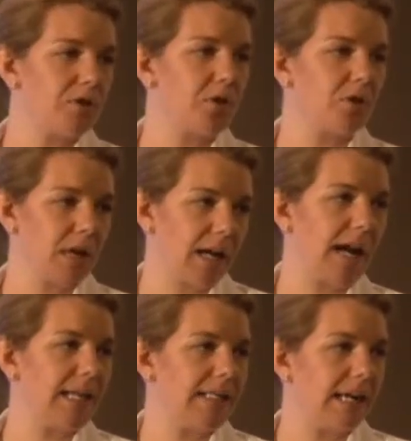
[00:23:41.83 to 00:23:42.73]
Those are going to
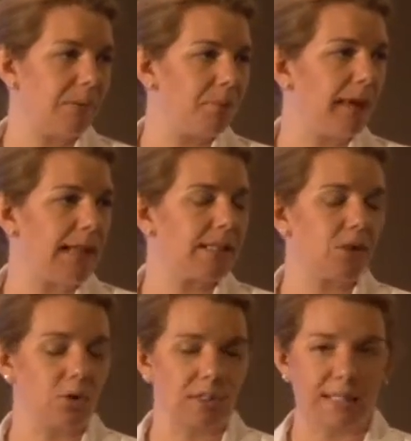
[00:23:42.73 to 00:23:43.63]
kind of stay in place
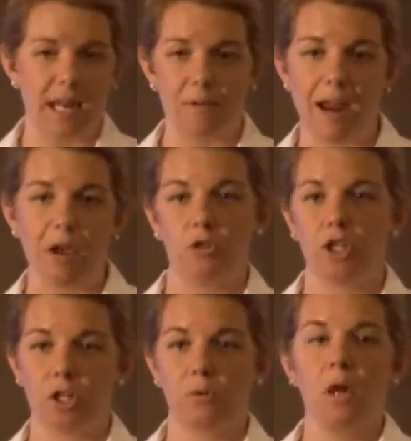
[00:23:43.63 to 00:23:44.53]
or stay around
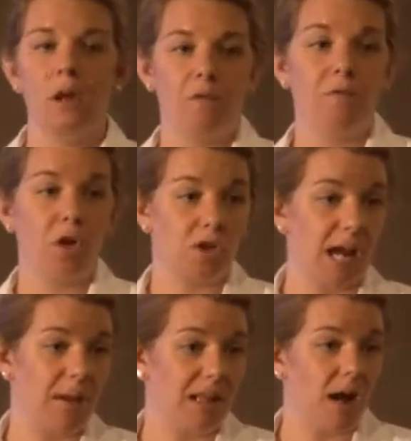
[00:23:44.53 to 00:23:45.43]
you for your time in